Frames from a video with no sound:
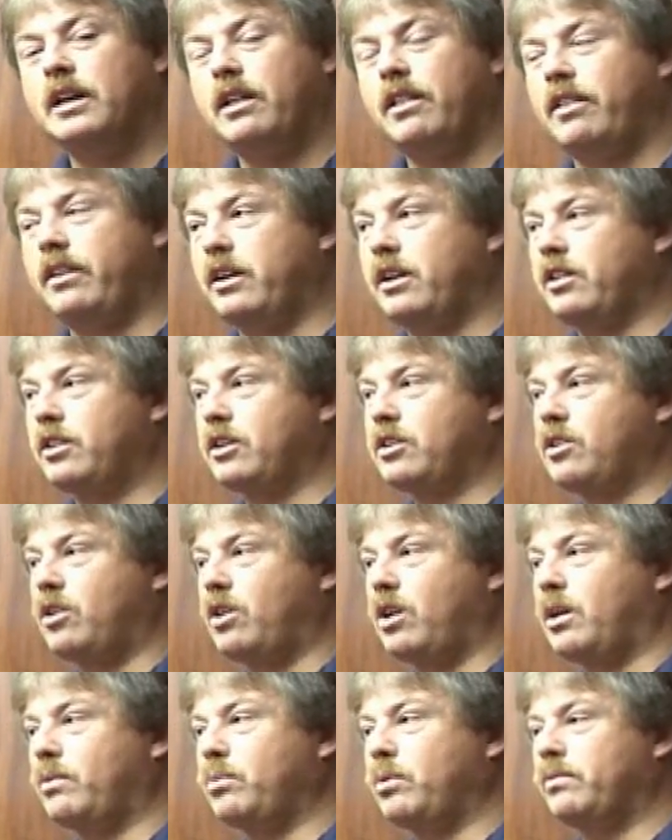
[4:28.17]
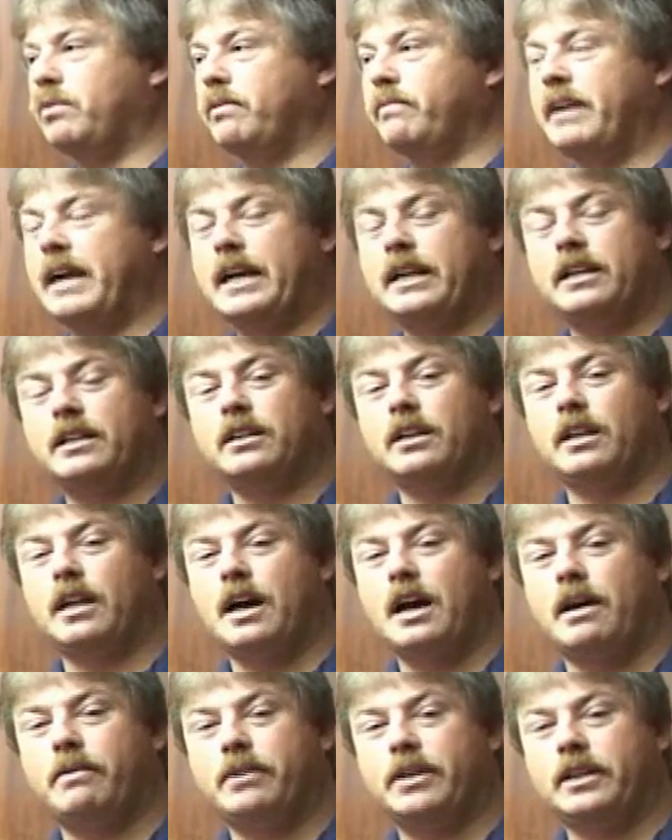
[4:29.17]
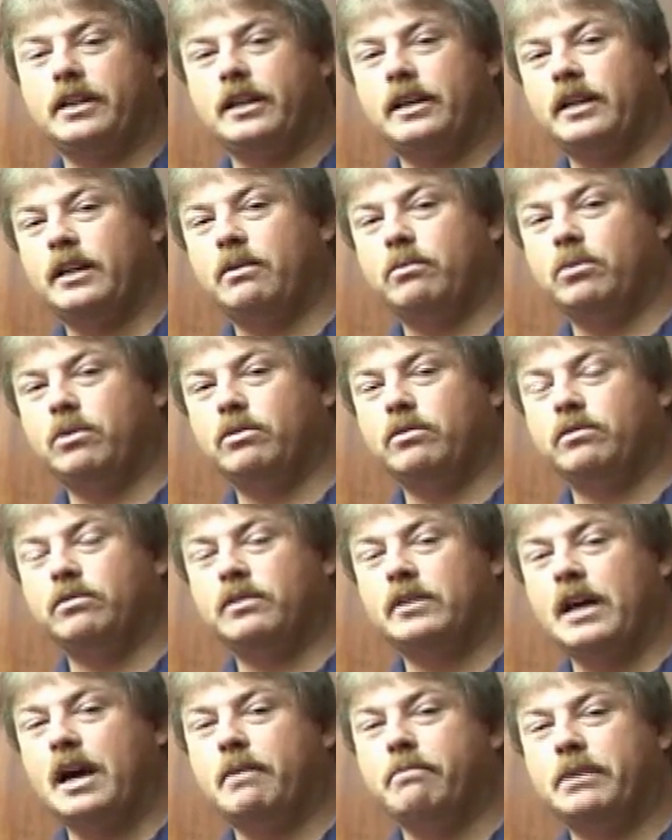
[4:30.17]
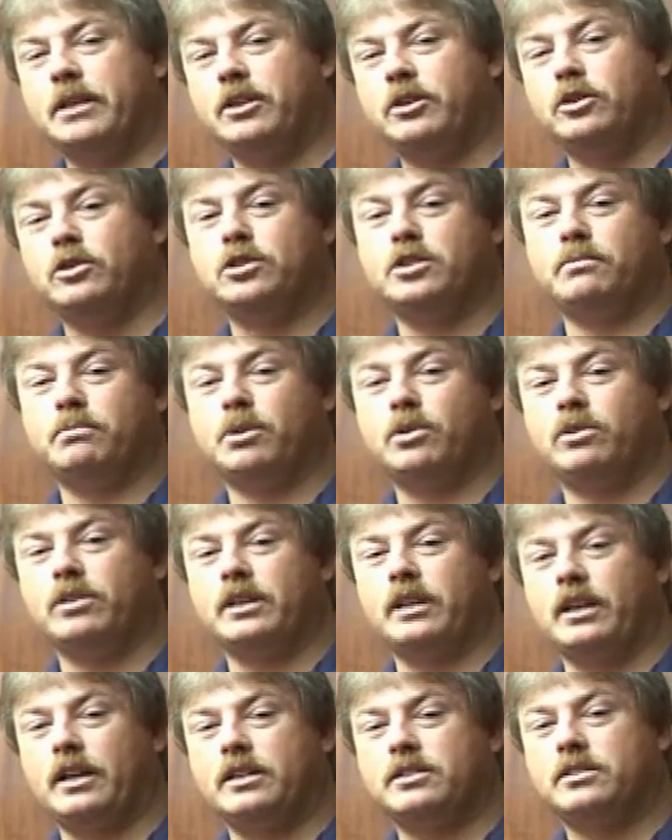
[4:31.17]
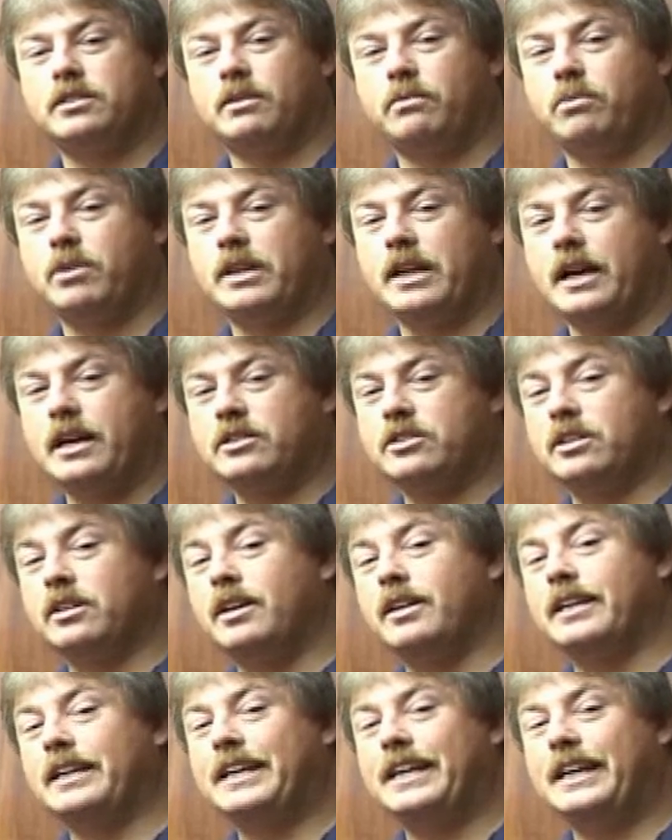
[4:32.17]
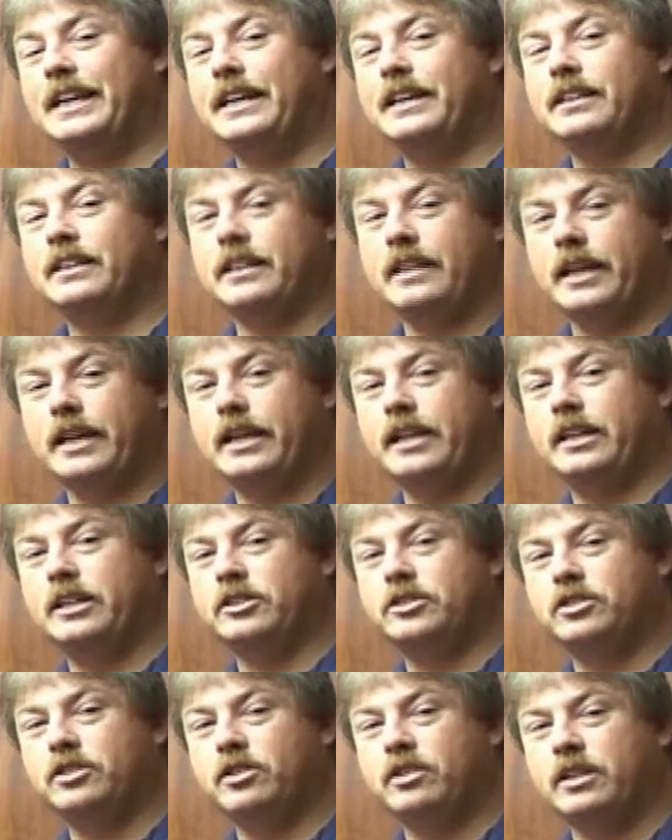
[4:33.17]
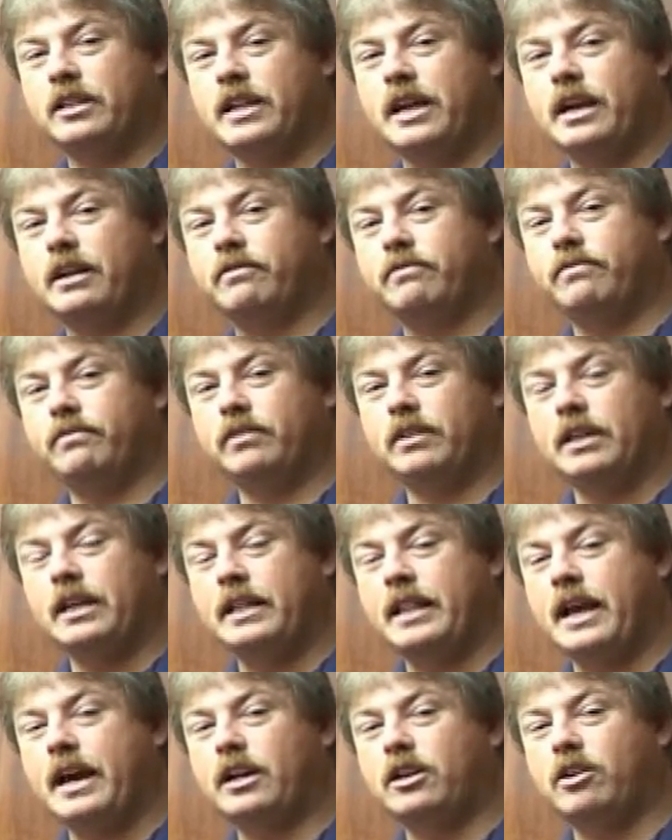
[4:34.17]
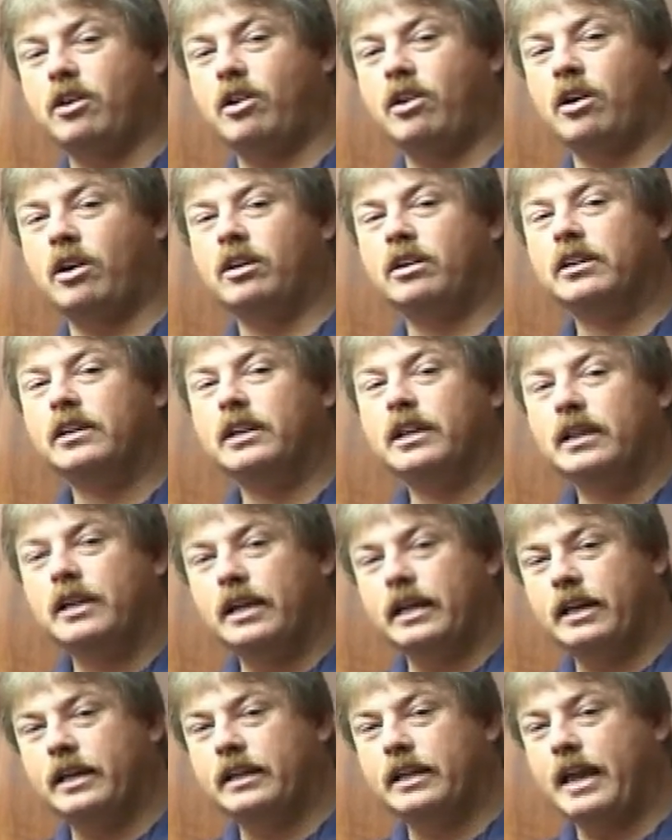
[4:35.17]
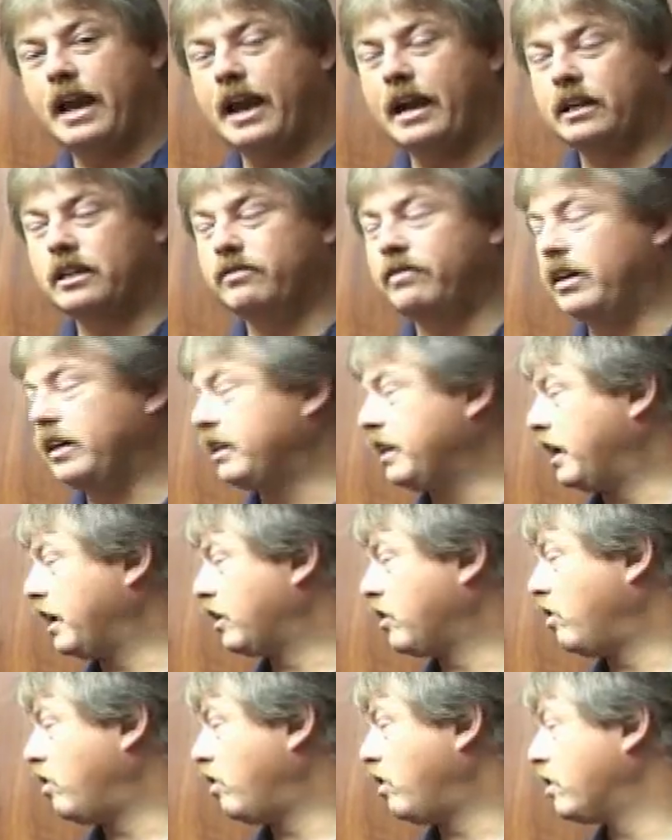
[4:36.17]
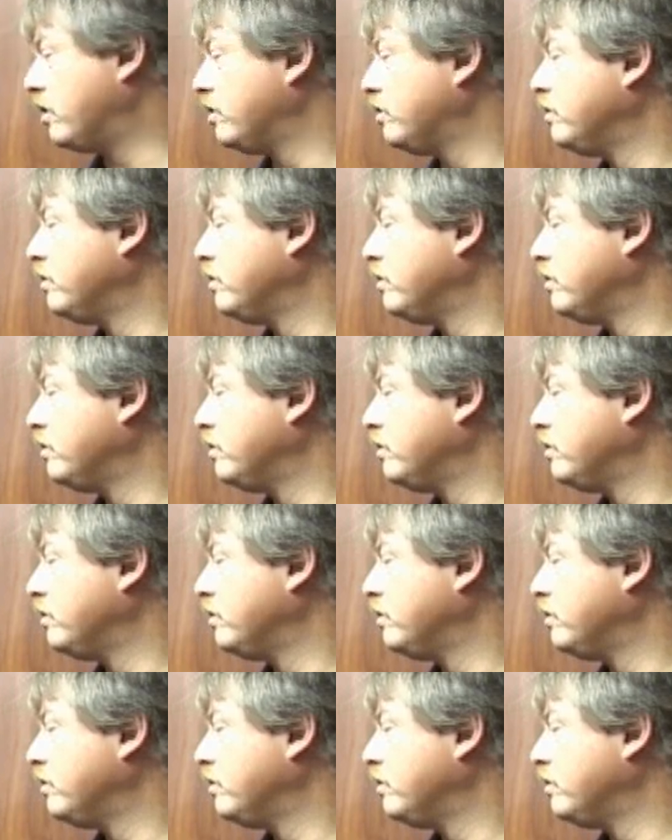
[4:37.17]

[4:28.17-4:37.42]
The other car will remain in the lobby and it will not be usable unless someone has another key that they can insert in that car and activate that car.